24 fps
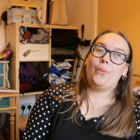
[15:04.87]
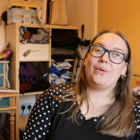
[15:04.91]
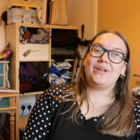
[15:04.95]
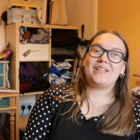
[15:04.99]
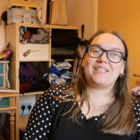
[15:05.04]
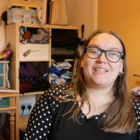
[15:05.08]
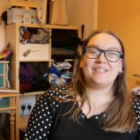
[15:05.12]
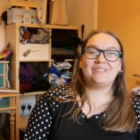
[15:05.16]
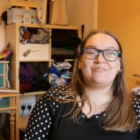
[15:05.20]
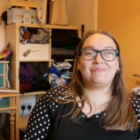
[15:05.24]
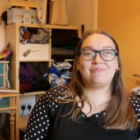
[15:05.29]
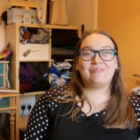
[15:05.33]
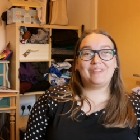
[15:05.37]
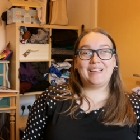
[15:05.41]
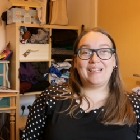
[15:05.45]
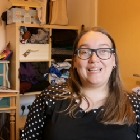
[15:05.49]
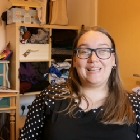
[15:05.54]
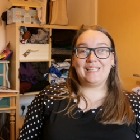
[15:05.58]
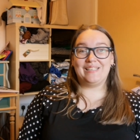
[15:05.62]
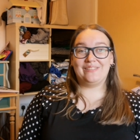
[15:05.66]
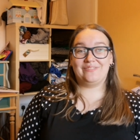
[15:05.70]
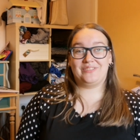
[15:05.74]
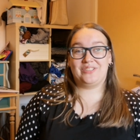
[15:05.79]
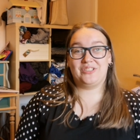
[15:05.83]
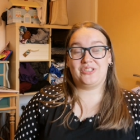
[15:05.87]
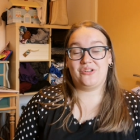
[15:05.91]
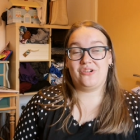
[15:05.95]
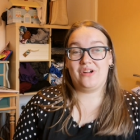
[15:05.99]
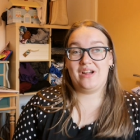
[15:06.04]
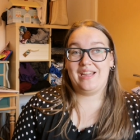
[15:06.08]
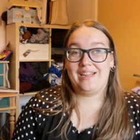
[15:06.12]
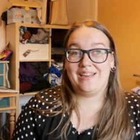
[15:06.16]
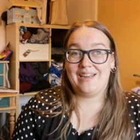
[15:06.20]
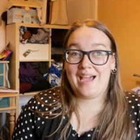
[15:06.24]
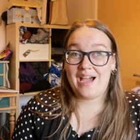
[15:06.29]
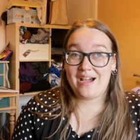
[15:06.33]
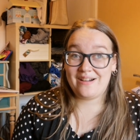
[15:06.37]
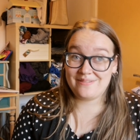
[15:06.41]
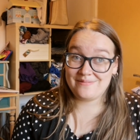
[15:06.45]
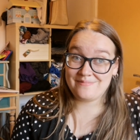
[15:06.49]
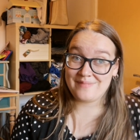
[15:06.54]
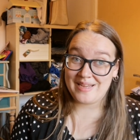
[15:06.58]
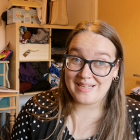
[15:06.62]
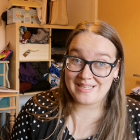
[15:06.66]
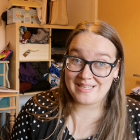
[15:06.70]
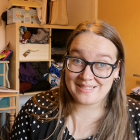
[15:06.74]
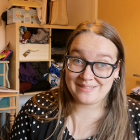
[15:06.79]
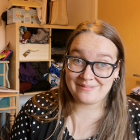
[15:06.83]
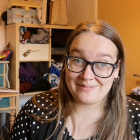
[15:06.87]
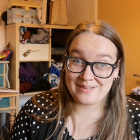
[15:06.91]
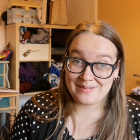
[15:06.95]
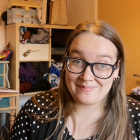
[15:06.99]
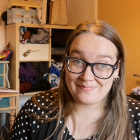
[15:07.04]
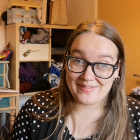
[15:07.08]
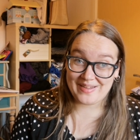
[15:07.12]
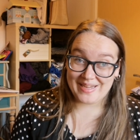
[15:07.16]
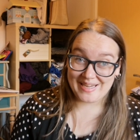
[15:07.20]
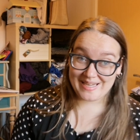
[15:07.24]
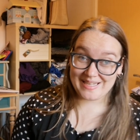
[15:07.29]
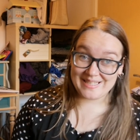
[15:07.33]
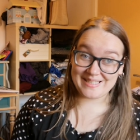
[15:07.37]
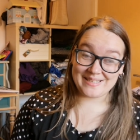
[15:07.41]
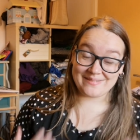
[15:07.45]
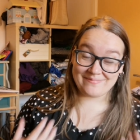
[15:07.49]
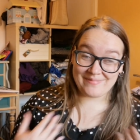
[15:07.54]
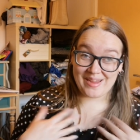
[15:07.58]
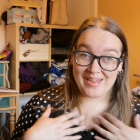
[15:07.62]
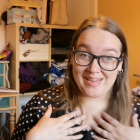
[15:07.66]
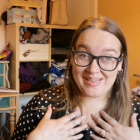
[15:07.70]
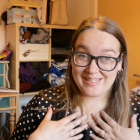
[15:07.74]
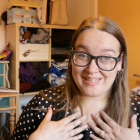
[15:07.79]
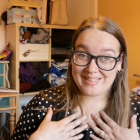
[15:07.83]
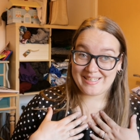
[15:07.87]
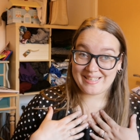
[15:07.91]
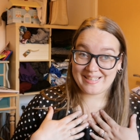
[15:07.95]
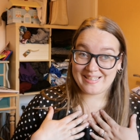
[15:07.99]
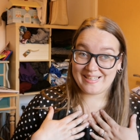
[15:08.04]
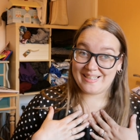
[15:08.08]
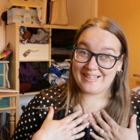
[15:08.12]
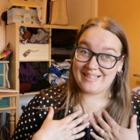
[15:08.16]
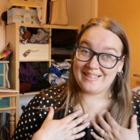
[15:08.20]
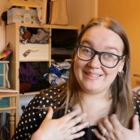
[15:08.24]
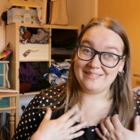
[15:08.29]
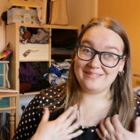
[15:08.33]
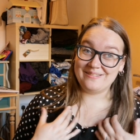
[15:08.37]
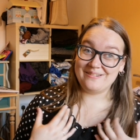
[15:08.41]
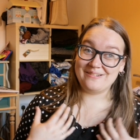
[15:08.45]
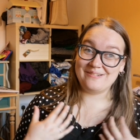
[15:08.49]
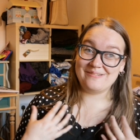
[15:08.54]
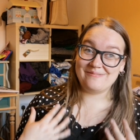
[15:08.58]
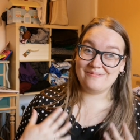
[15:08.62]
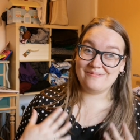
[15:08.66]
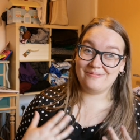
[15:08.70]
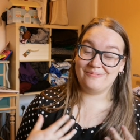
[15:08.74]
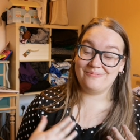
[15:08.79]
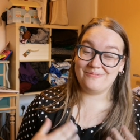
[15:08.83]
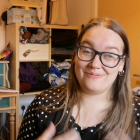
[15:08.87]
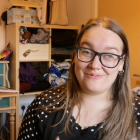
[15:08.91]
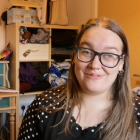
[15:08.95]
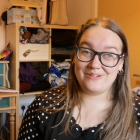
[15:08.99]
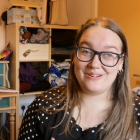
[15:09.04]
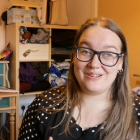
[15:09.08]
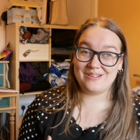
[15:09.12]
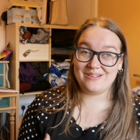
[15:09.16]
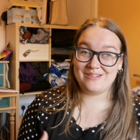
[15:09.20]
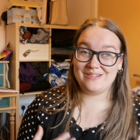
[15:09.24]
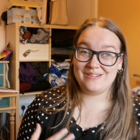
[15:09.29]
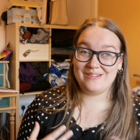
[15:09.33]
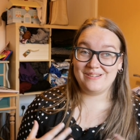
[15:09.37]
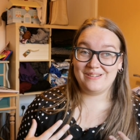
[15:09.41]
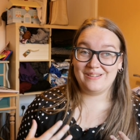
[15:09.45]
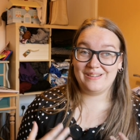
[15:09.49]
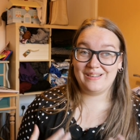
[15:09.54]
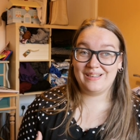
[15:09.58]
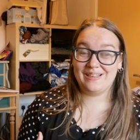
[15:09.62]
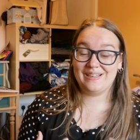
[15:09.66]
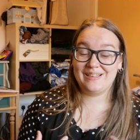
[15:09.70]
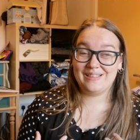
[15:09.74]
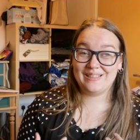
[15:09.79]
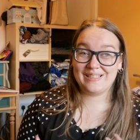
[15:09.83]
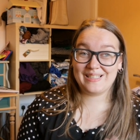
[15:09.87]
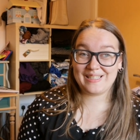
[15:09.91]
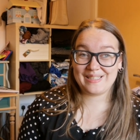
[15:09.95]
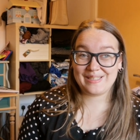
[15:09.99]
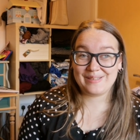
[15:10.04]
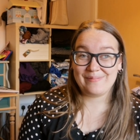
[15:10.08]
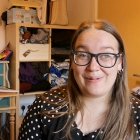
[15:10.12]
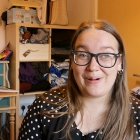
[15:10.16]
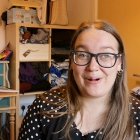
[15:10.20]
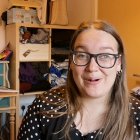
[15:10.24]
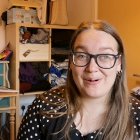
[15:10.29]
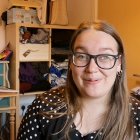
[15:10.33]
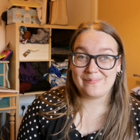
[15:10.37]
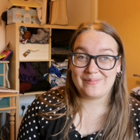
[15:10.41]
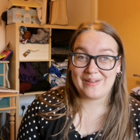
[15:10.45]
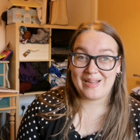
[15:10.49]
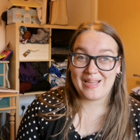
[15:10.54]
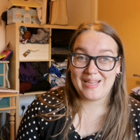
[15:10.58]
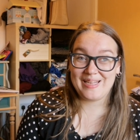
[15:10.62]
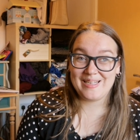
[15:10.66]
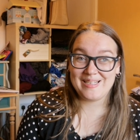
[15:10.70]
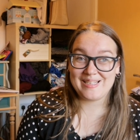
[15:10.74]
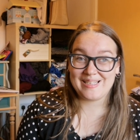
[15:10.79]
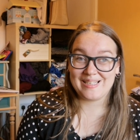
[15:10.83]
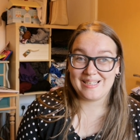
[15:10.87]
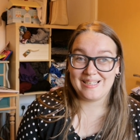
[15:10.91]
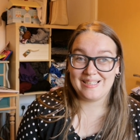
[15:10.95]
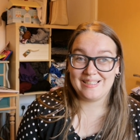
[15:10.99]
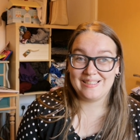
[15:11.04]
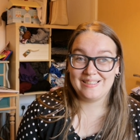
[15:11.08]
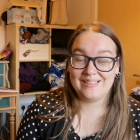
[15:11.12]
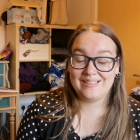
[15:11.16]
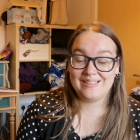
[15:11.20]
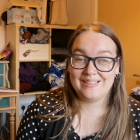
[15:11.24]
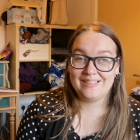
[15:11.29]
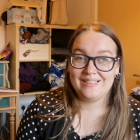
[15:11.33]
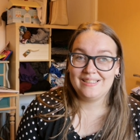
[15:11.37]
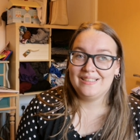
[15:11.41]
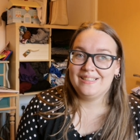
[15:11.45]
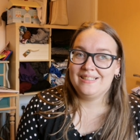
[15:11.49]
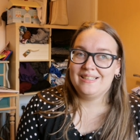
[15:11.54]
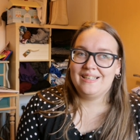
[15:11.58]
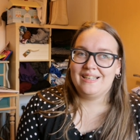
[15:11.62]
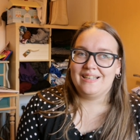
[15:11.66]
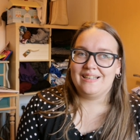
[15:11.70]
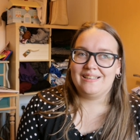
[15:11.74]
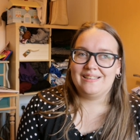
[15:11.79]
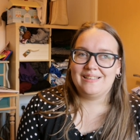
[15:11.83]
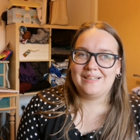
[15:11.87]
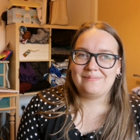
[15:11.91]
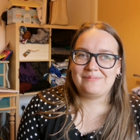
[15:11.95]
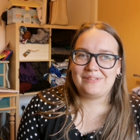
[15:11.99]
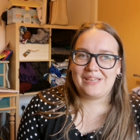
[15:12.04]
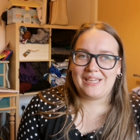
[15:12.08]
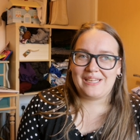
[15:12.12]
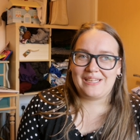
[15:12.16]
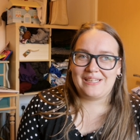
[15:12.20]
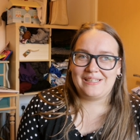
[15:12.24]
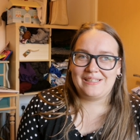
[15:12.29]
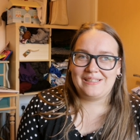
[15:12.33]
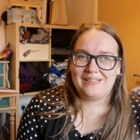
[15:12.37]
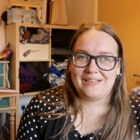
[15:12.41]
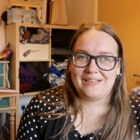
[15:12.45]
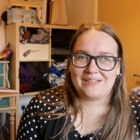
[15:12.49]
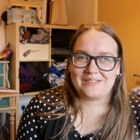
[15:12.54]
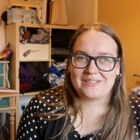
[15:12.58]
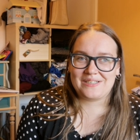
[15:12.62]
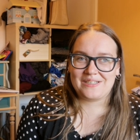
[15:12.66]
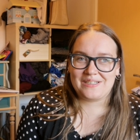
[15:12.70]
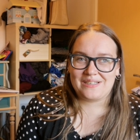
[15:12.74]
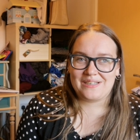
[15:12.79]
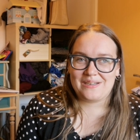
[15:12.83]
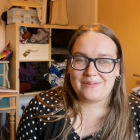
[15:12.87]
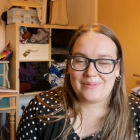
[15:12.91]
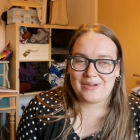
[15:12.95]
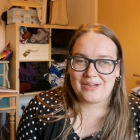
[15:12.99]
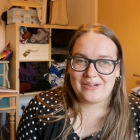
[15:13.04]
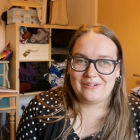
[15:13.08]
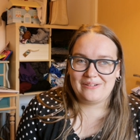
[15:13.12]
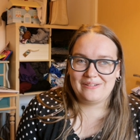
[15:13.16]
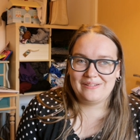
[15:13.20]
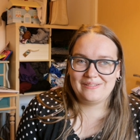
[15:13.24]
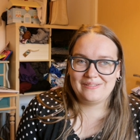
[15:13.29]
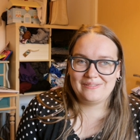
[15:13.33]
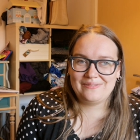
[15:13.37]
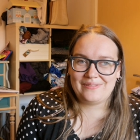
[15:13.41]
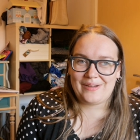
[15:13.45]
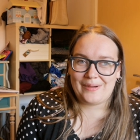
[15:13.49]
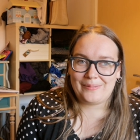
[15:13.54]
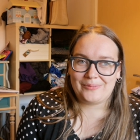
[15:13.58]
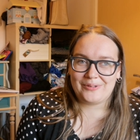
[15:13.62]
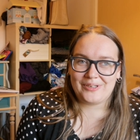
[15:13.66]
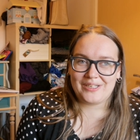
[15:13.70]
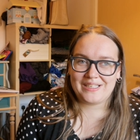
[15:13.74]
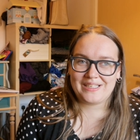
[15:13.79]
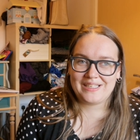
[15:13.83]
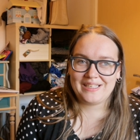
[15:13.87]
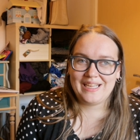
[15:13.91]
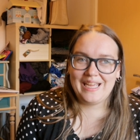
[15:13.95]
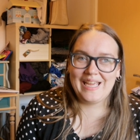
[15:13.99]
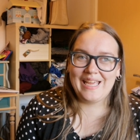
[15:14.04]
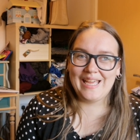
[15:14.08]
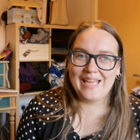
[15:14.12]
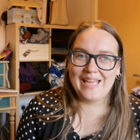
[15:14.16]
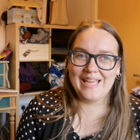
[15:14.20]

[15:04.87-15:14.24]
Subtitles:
which I'd really love to try. And how amazing would it be to make a little woolen smart blazer? Ah, I'm getting gushing about fabric.